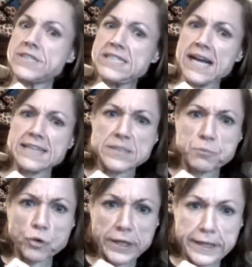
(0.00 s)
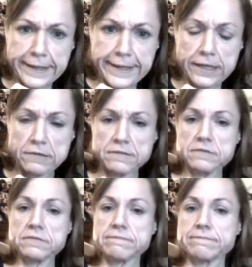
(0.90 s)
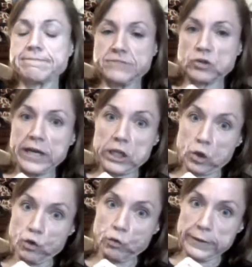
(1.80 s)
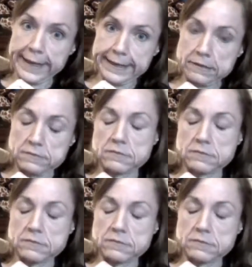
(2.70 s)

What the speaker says: desperately, so I can load you again.